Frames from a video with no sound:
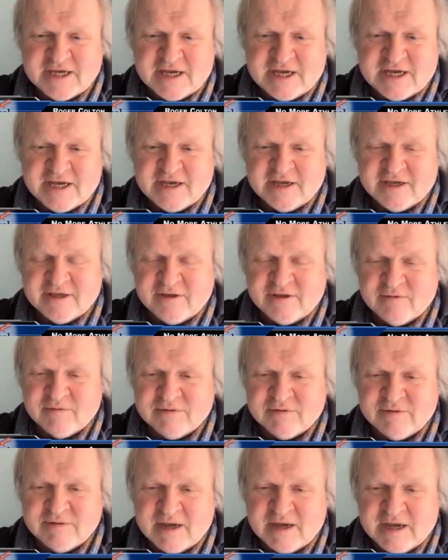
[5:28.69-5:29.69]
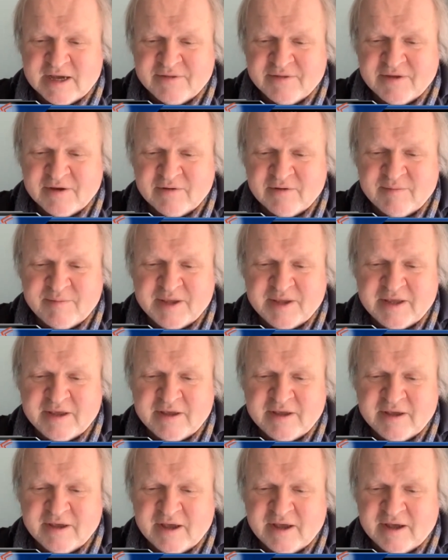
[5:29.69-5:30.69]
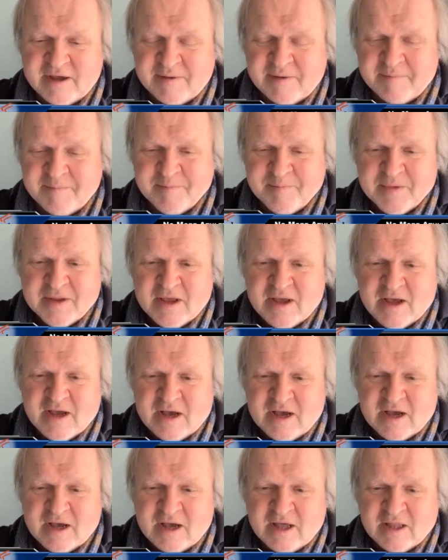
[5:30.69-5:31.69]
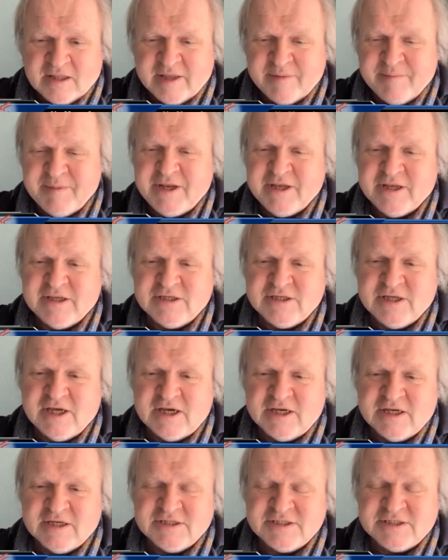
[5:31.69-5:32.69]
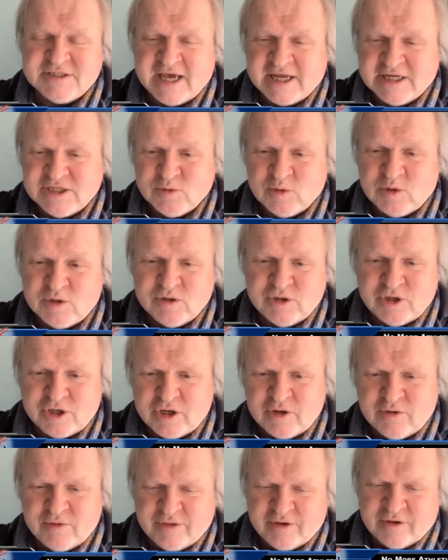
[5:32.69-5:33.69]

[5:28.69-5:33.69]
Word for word: Uh, you, uh, there would be um, uh, a limited uh, schedule. You know,